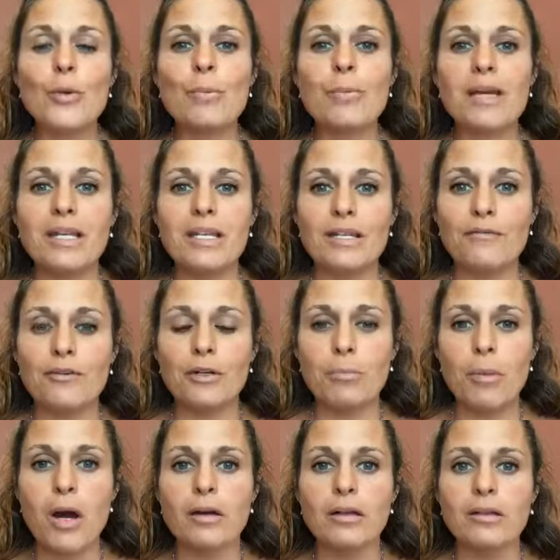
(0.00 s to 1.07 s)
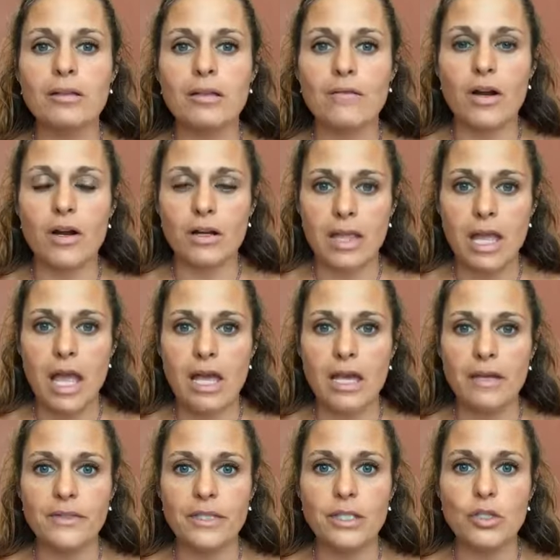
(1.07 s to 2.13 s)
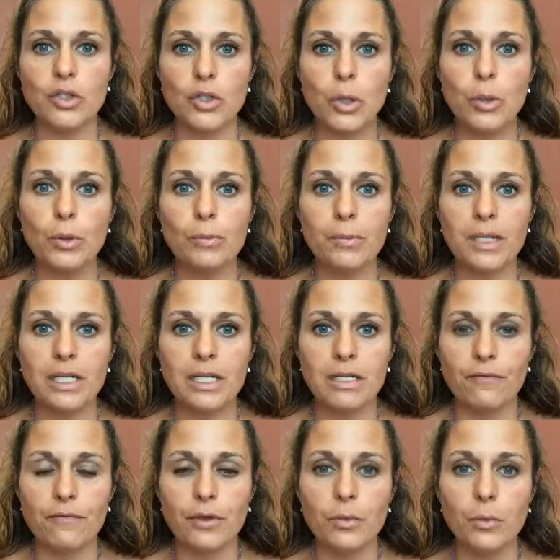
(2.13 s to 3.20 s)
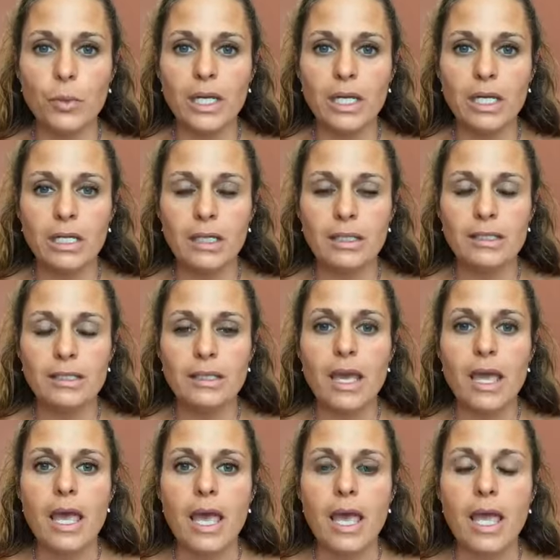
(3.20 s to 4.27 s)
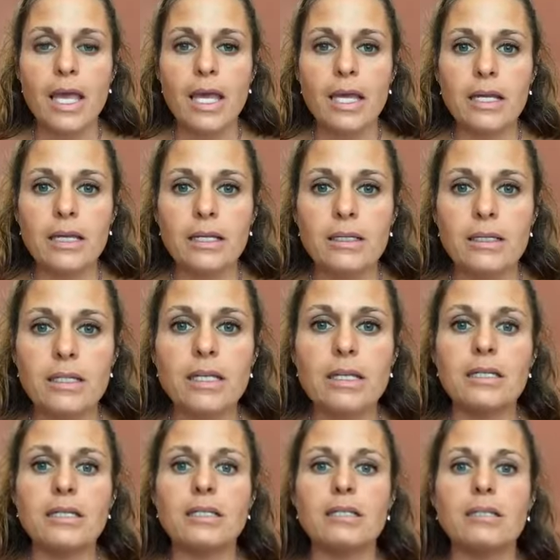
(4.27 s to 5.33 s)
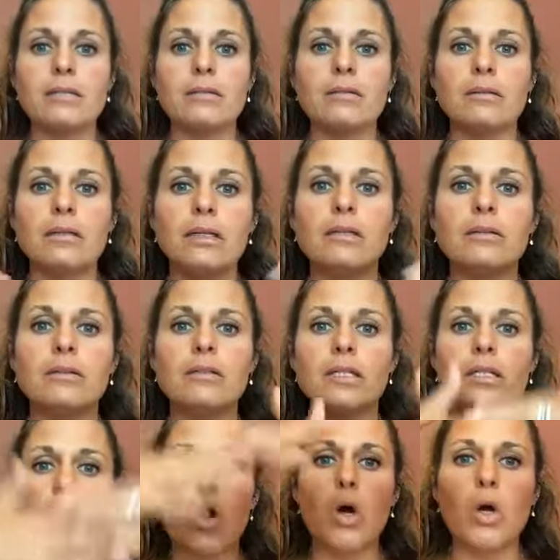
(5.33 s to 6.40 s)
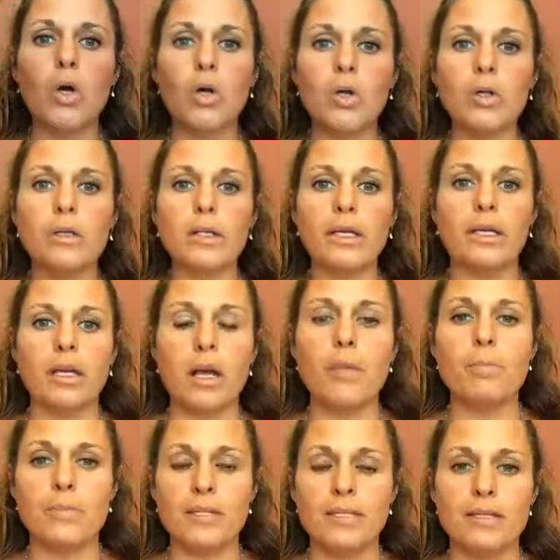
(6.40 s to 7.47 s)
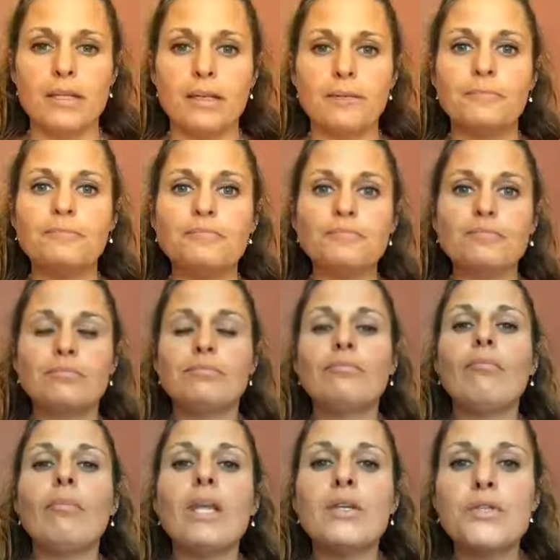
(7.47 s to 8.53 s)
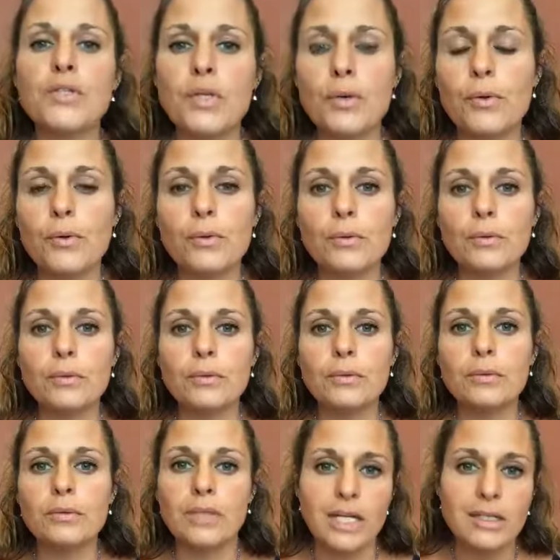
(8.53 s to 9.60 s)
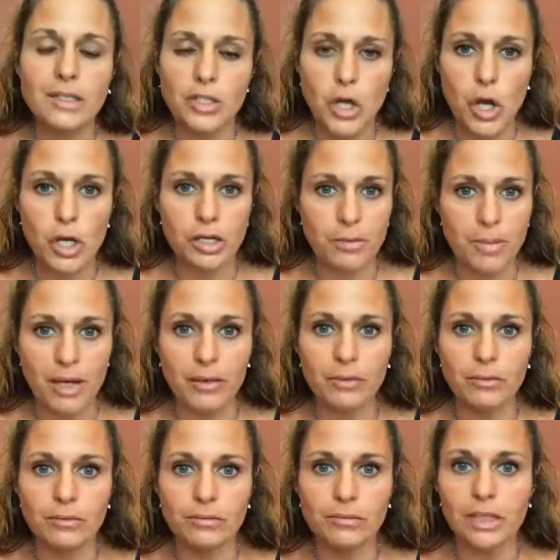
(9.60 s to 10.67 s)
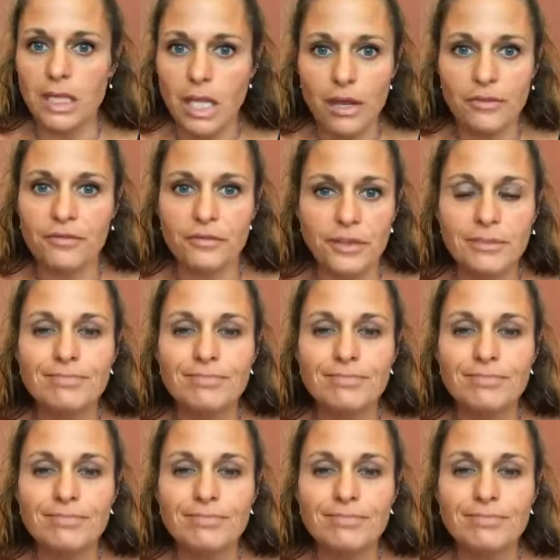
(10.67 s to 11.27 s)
many different parts of our lives in so many different ways, and it's literally all encompassing. So let's talk about love.